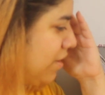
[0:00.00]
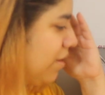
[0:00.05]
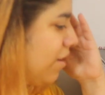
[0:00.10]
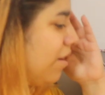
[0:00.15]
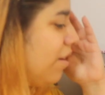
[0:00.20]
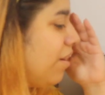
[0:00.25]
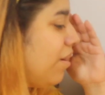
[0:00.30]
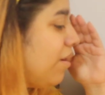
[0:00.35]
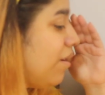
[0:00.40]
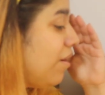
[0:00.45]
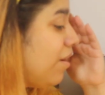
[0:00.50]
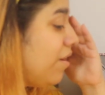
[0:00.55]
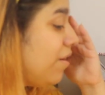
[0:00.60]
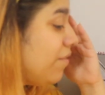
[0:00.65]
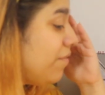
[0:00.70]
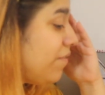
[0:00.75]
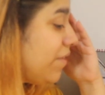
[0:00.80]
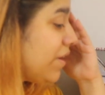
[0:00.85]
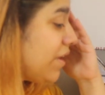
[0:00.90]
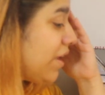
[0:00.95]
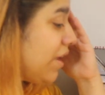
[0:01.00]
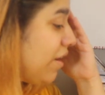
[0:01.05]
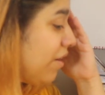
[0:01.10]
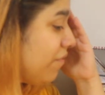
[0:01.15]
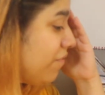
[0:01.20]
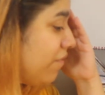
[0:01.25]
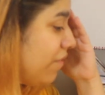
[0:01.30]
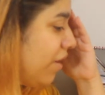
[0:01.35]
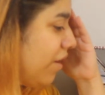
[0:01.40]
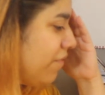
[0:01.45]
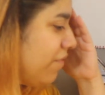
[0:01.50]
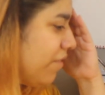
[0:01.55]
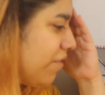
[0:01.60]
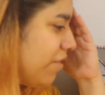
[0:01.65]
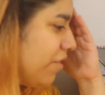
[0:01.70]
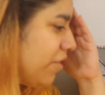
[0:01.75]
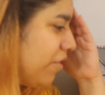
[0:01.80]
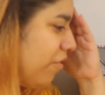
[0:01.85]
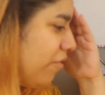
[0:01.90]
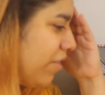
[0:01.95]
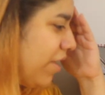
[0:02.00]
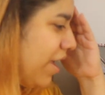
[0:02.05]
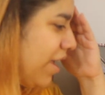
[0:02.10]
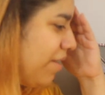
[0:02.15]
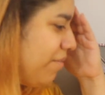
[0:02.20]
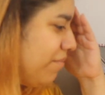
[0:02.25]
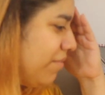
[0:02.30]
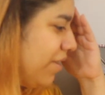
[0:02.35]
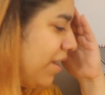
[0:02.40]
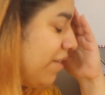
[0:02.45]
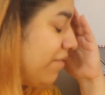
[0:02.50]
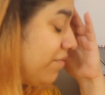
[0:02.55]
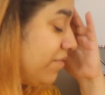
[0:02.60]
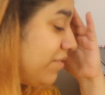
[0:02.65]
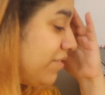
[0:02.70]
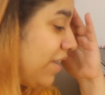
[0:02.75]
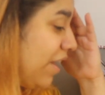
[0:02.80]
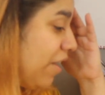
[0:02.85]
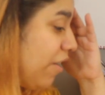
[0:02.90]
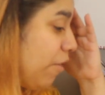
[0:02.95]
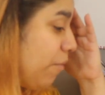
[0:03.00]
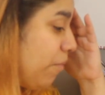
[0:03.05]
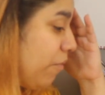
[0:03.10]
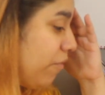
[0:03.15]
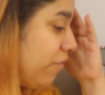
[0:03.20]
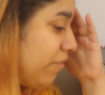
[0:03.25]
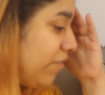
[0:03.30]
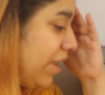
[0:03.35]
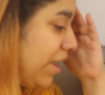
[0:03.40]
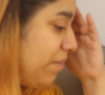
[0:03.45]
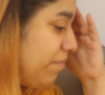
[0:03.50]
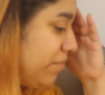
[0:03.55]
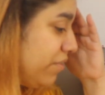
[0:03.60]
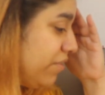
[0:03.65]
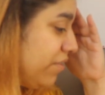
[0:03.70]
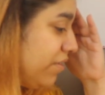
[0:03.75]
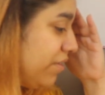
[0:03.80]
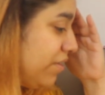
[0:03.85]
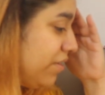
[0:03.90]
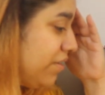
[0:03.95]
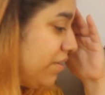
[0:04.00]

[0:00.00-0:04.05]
Oh, I forgot your name. I'm terrible with names.